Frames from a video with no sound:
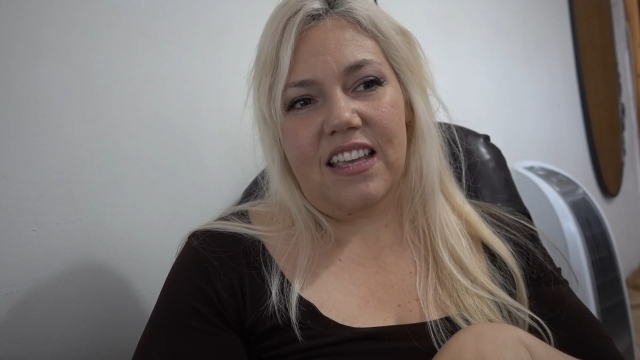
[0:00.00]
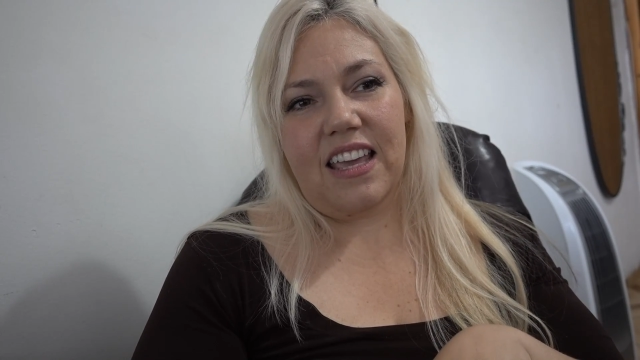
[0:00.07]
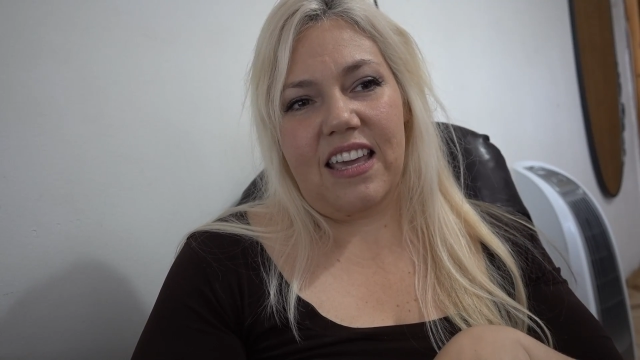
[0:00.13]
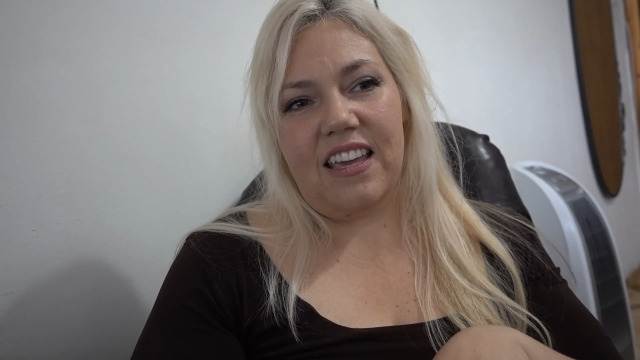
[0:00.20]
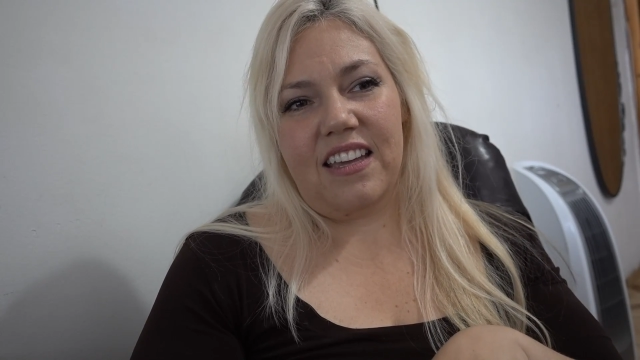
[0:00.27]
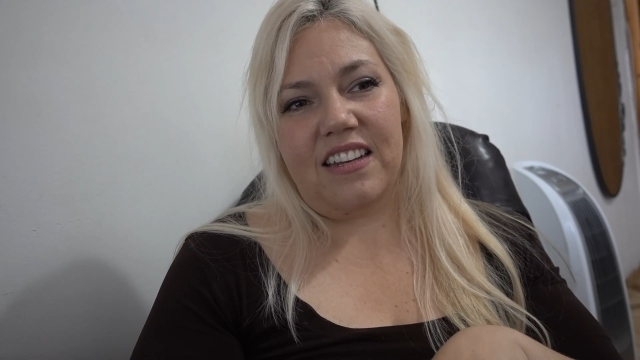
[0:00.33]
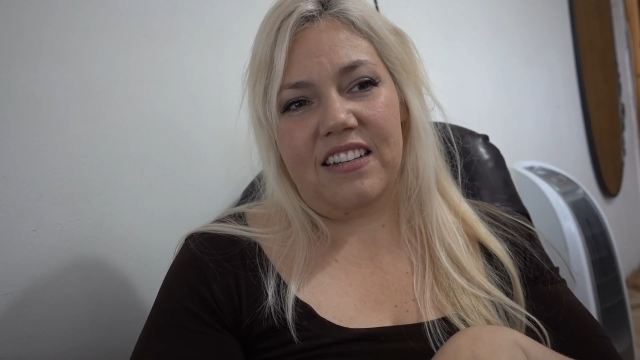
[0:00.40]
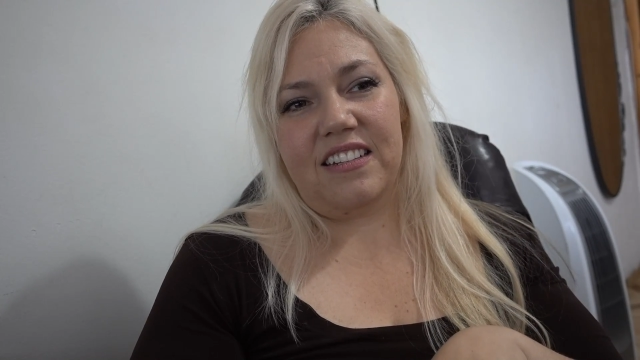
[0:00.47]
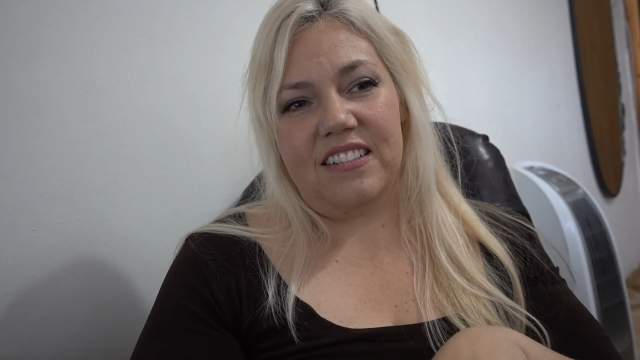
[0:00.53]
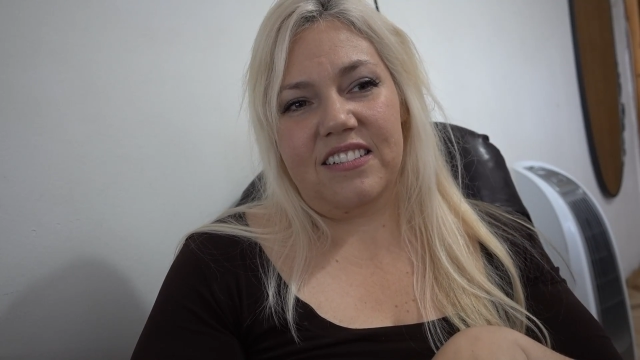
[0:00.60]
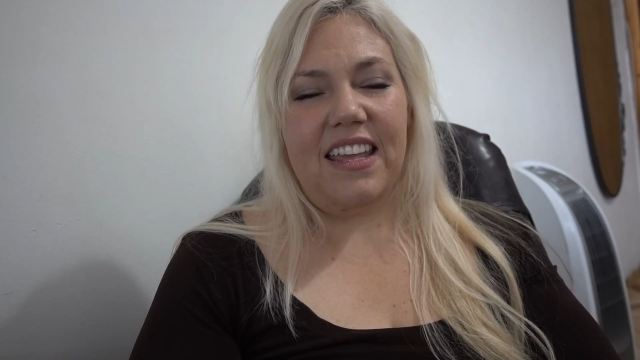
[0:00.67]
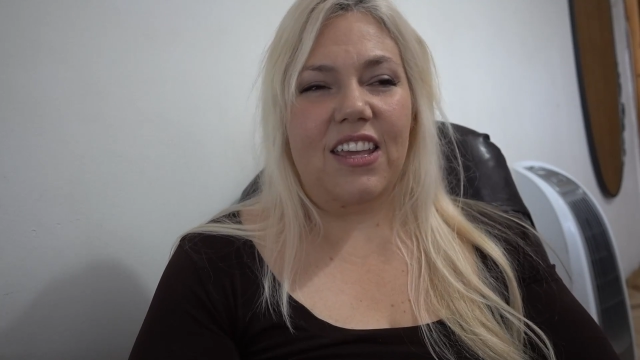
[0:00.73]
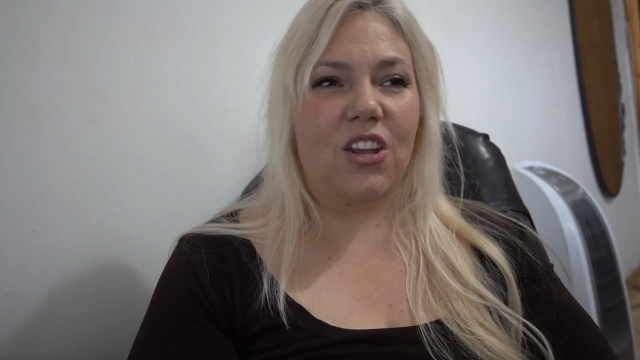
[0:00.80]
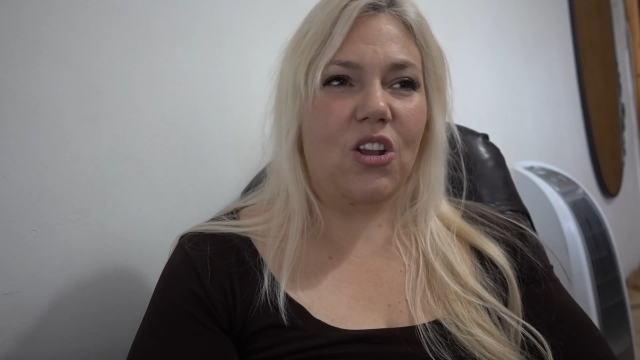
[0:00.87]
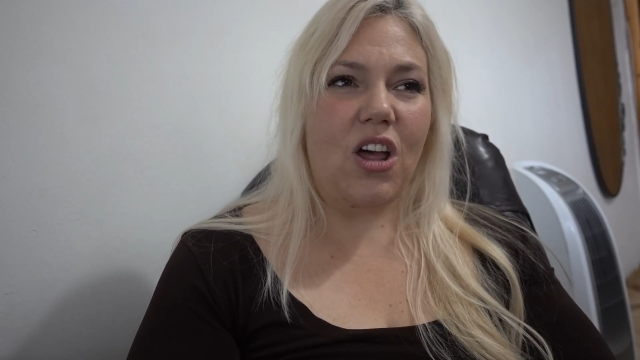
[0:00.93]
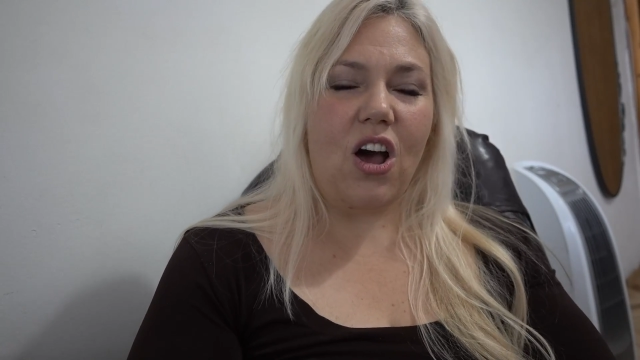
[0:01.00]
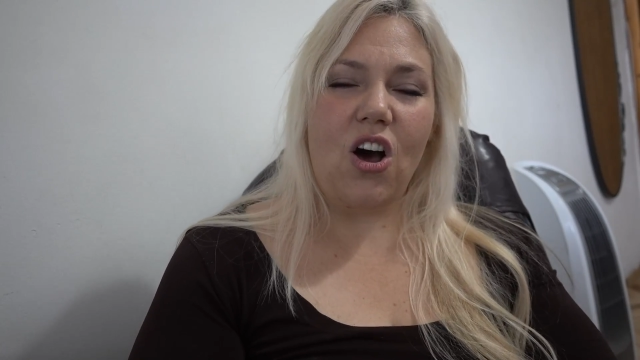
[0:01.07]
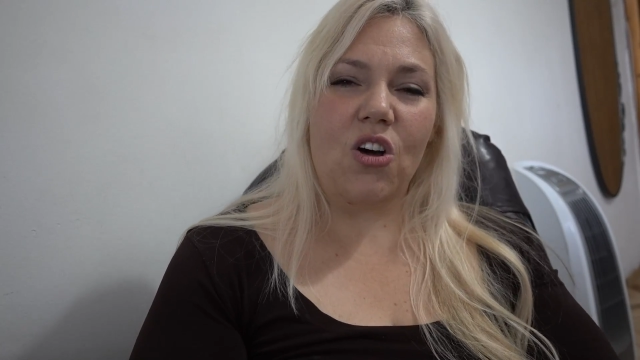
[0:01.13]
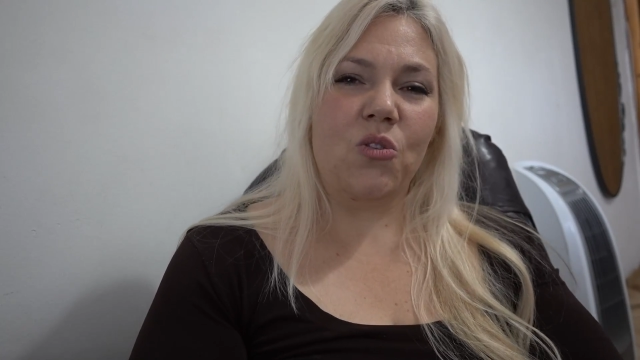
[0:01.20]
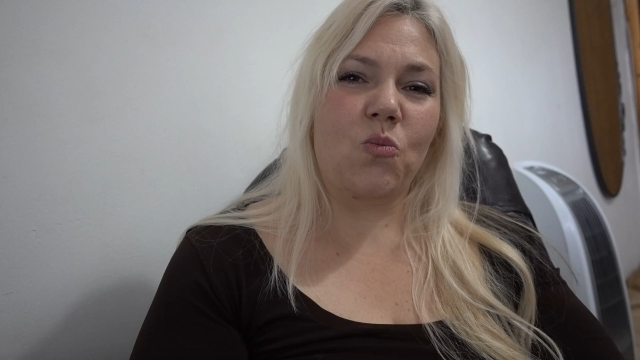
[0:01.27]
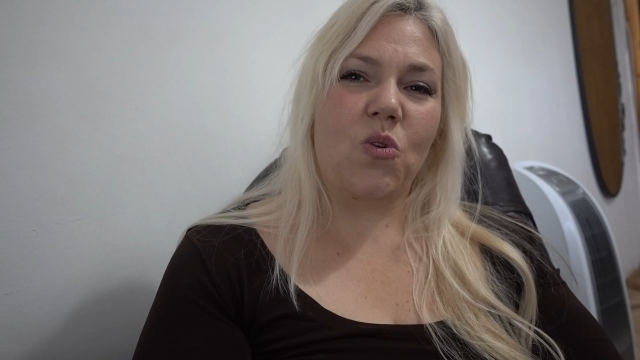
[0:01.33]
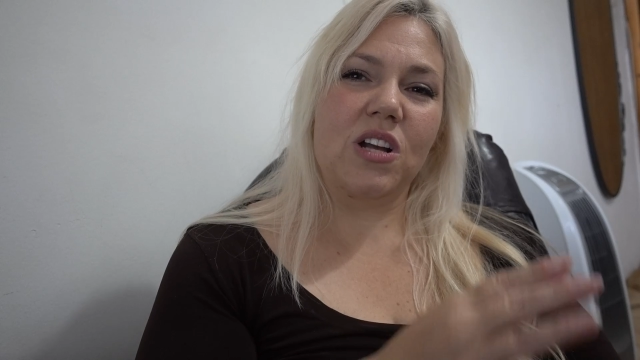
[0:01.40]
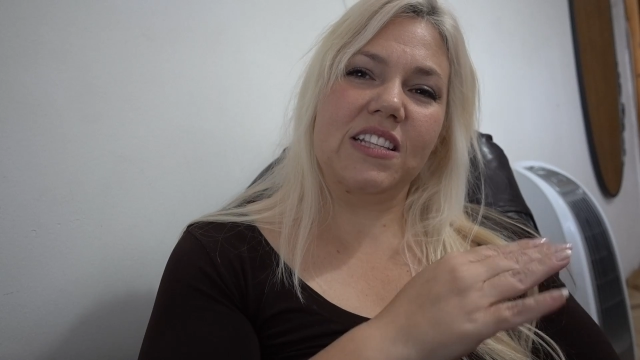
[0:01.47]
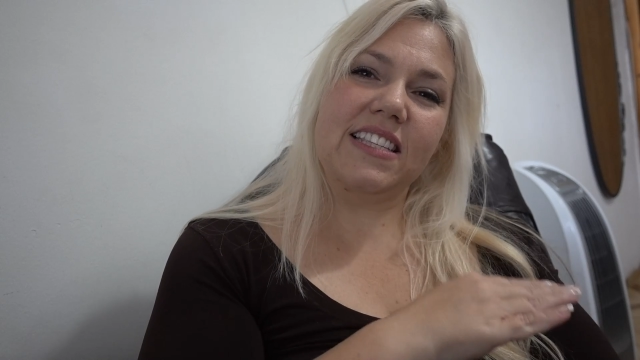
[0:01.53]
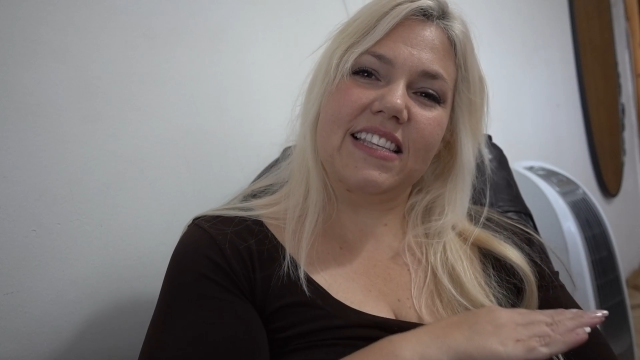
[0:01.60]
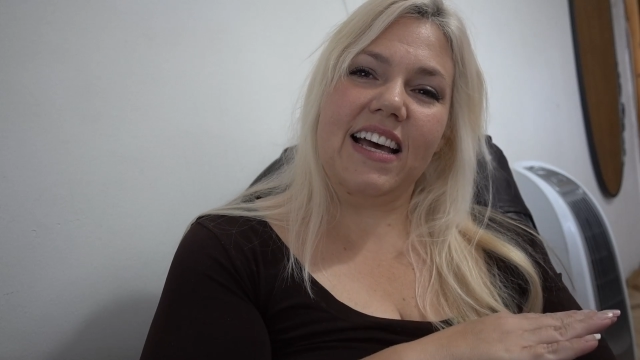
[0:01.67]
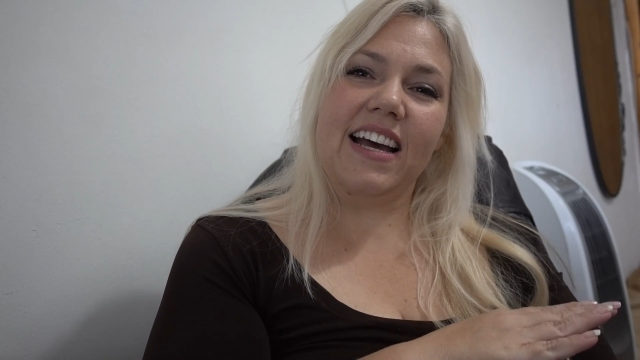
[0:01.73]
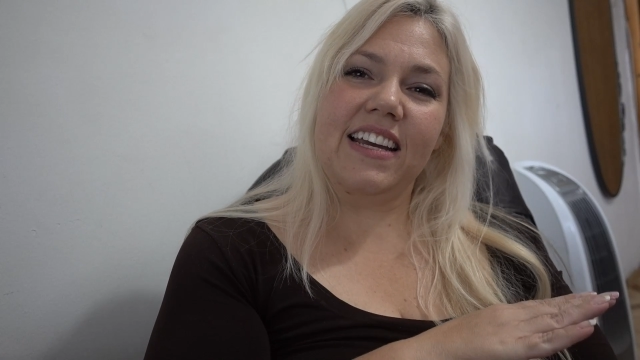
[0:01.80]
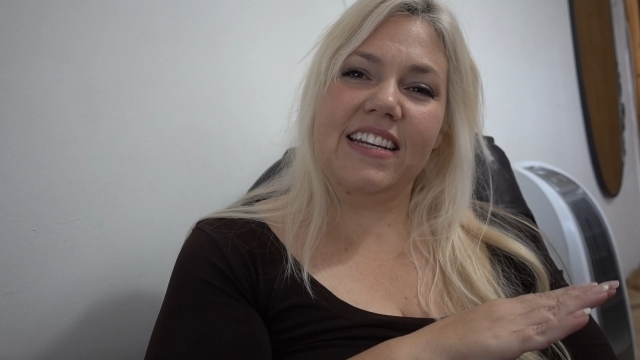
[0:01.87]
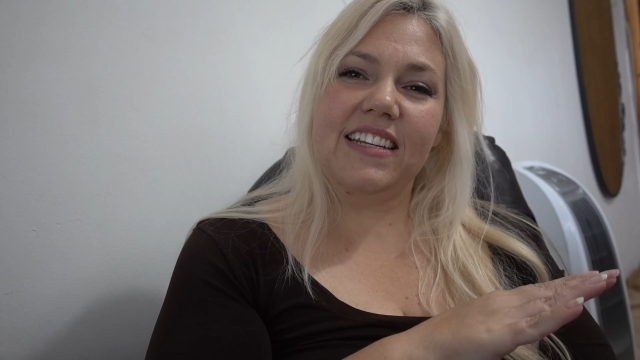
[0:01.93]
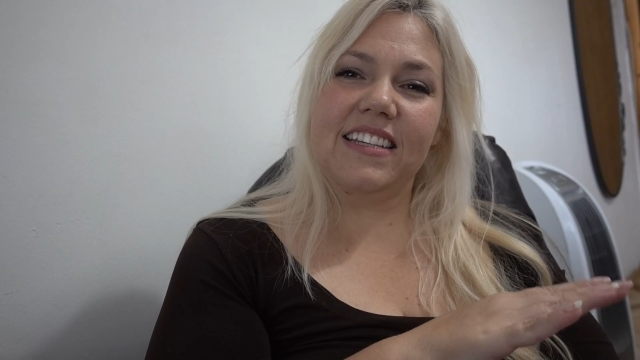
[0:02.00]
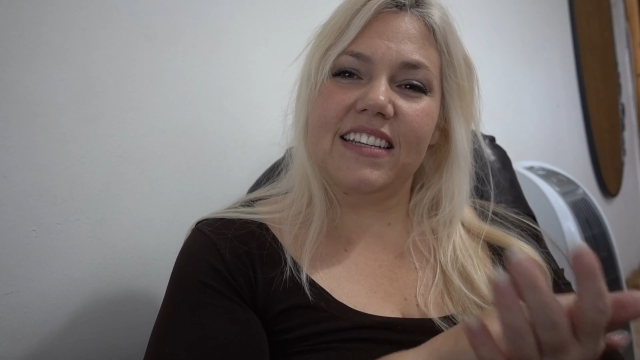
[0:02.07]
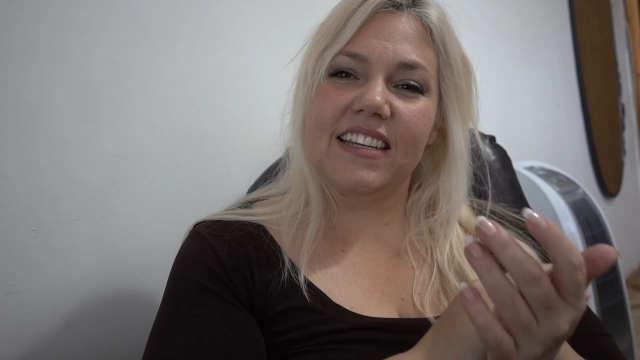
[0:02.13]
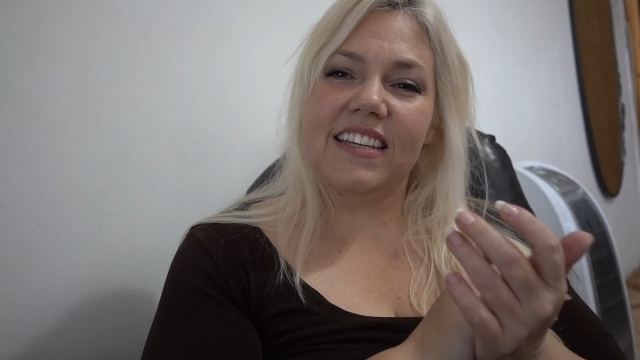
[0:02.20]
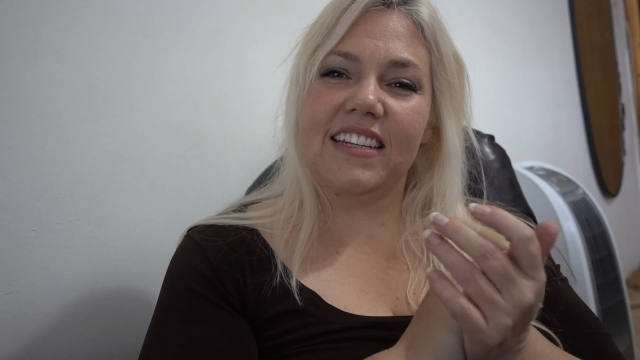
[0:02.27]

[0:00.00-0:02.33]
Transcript: And it, on one side, it,